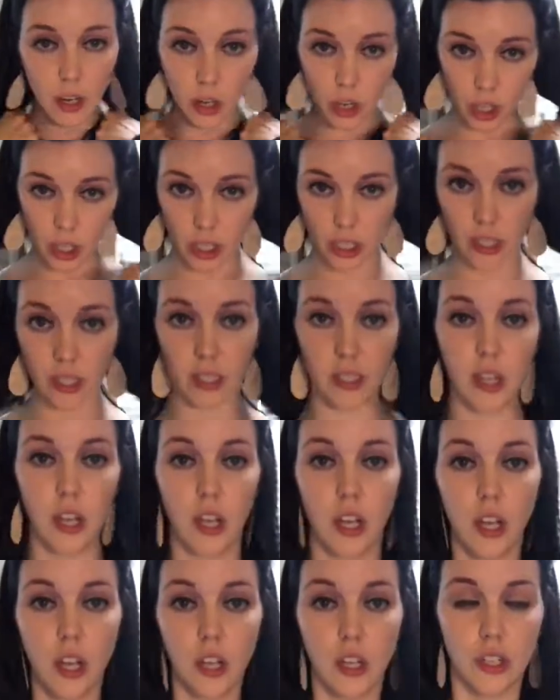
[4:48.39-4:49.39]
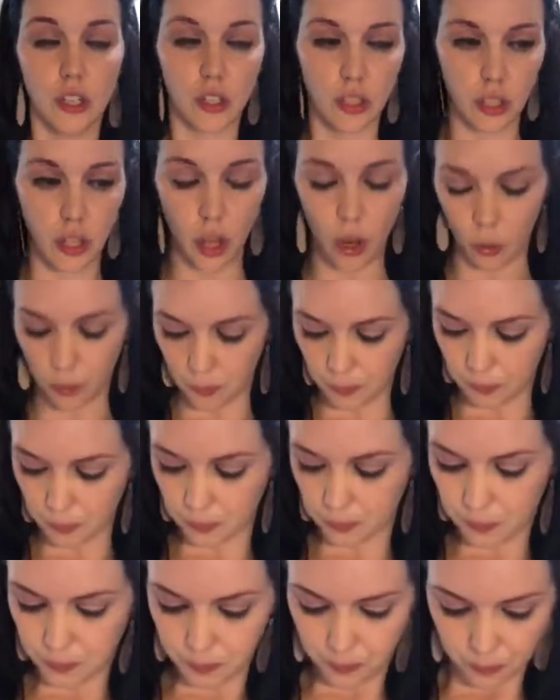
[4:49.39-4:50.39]
cooks. So,
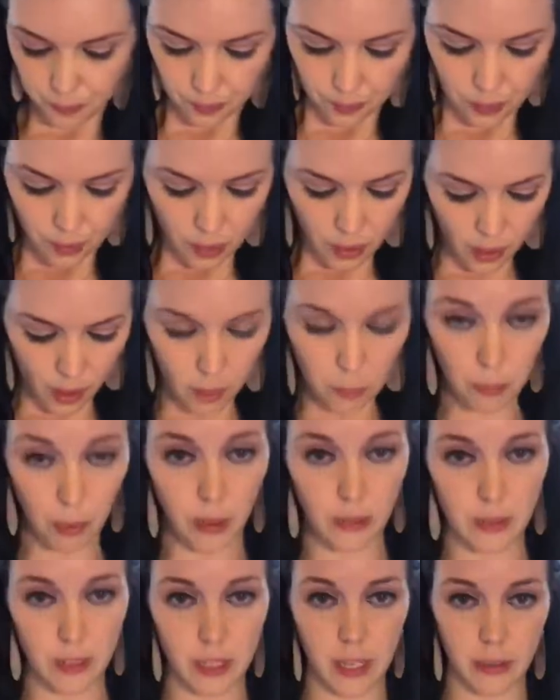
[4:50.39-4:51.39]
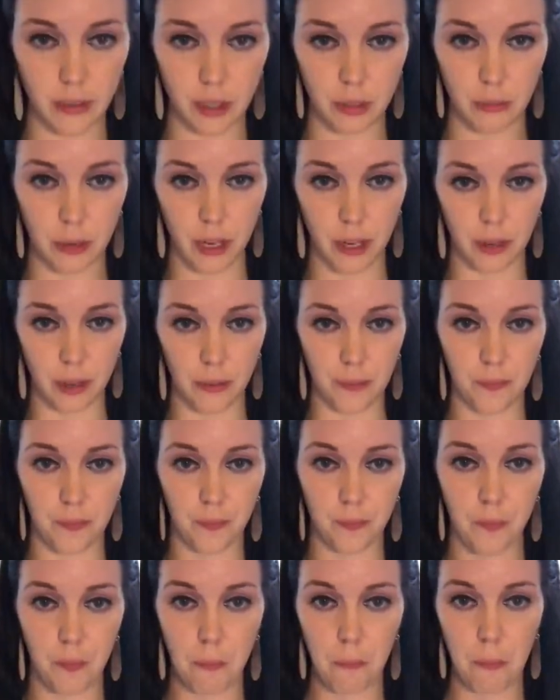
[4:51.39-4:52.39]
breakfast sandwich maker.
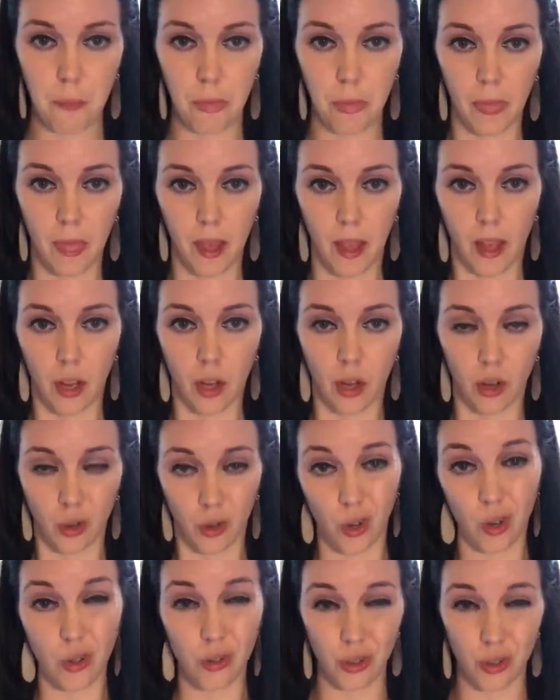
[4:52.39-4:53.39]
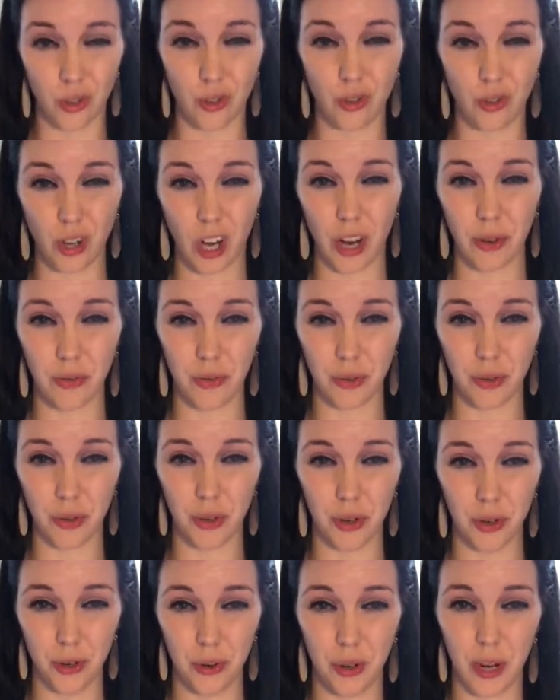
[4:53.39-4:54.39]
Who goes to the
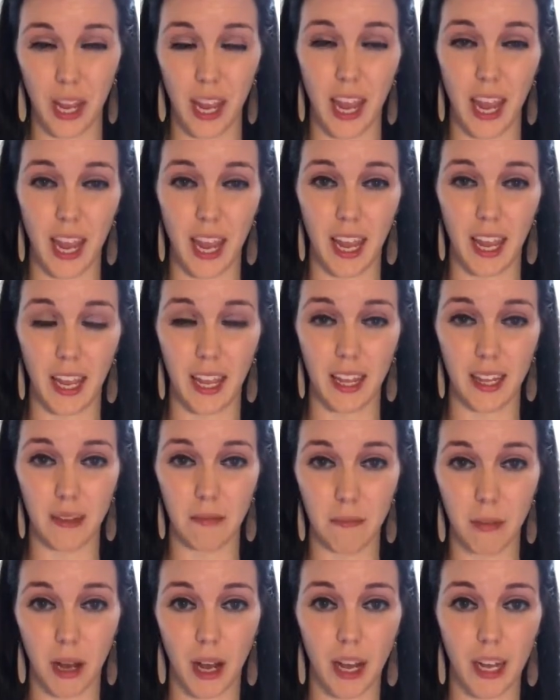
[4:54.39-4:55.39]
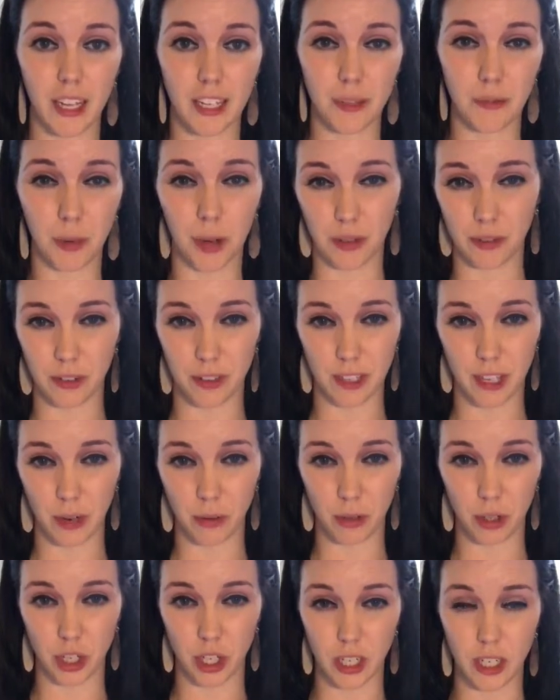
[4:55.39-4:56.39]
drive-thru and buys breakfast
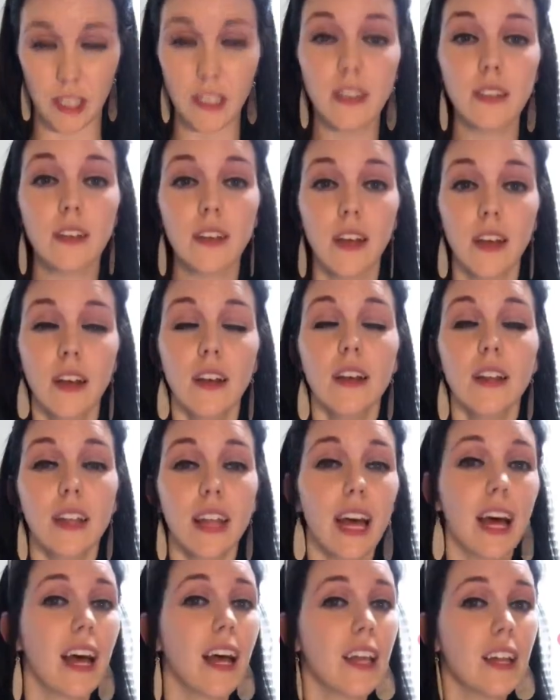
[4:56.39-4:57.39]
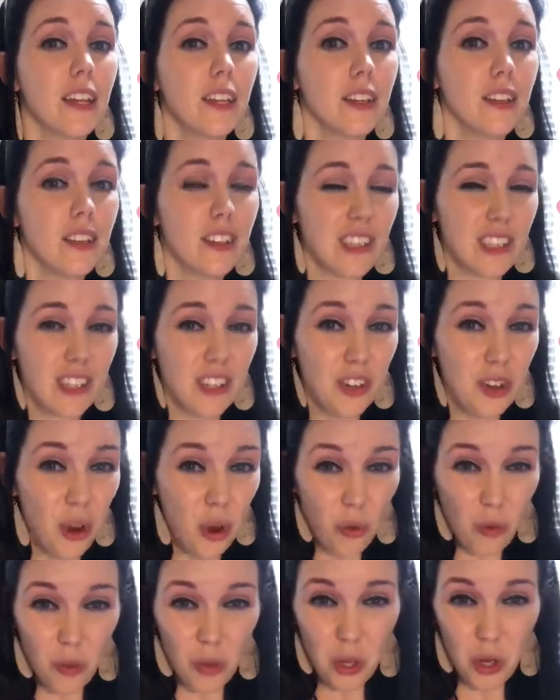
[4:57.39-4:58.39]
sandwiches that you
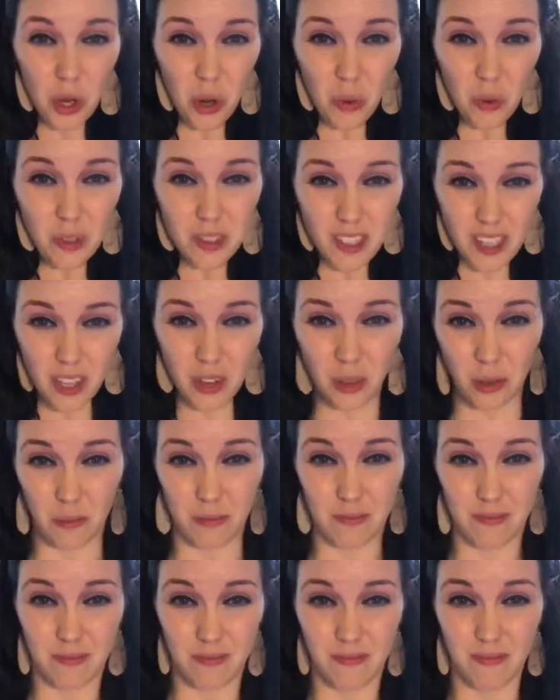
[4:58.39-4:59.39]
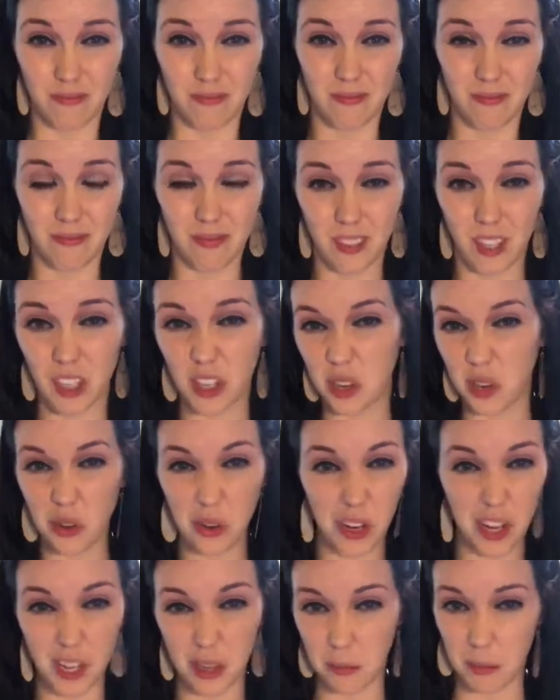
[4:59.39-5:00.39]
don't really know what's in them? You don't
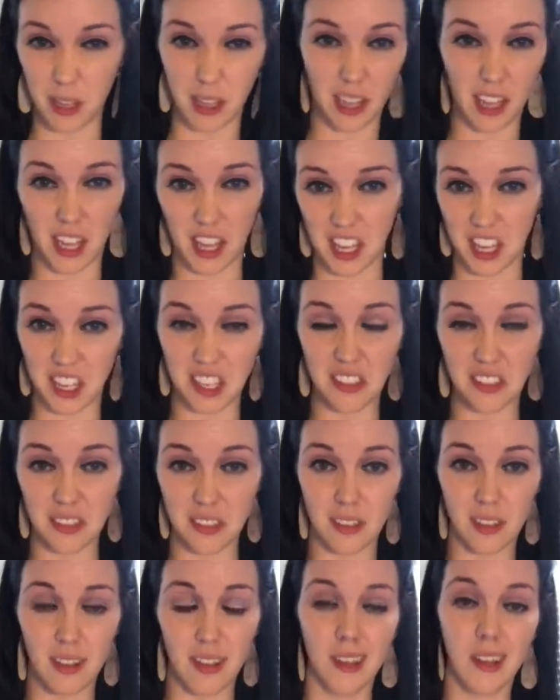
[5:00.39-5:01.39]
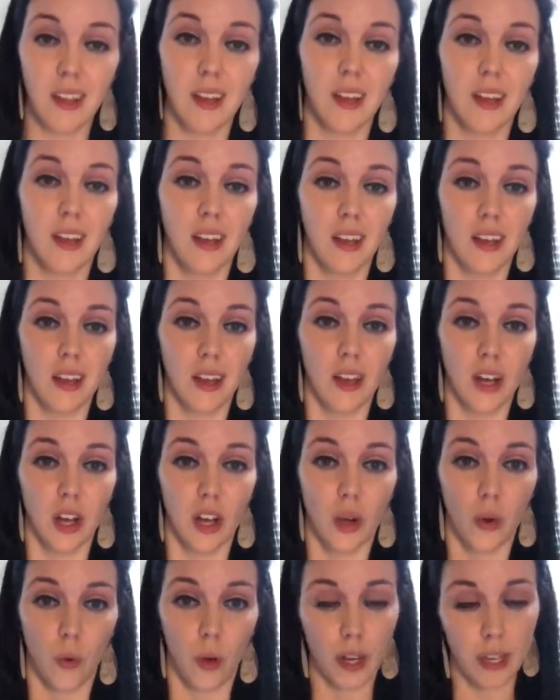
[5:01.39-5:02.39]
know how they made the eggs.
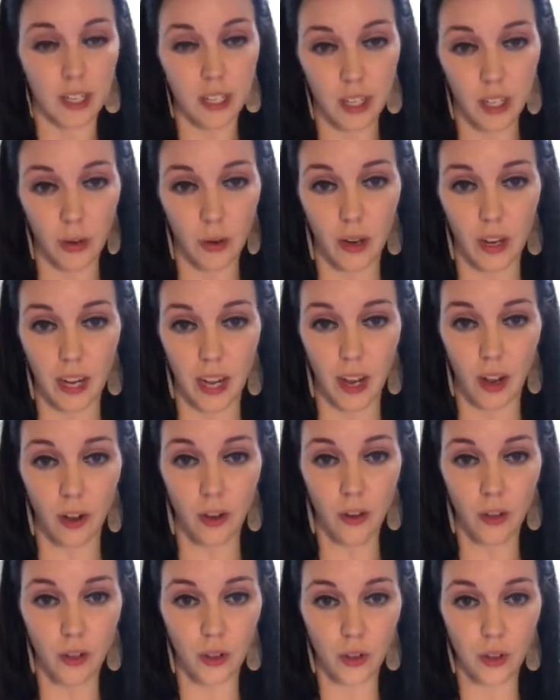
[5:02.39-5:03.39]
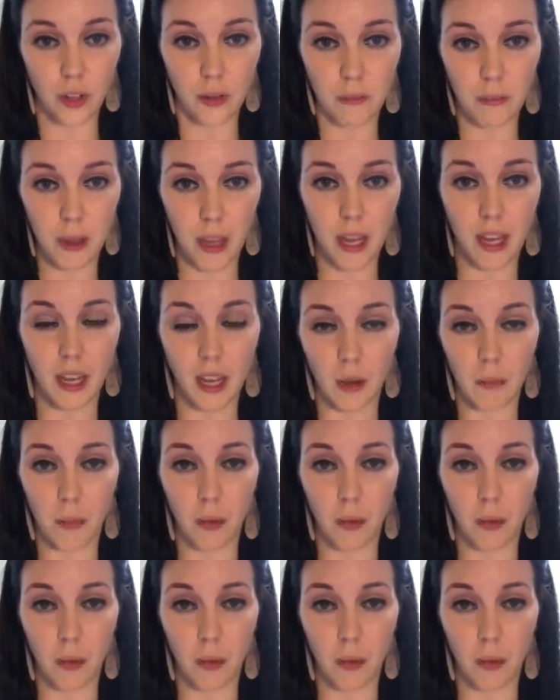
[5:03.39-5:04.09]
Well, I can tell you right now, you can make a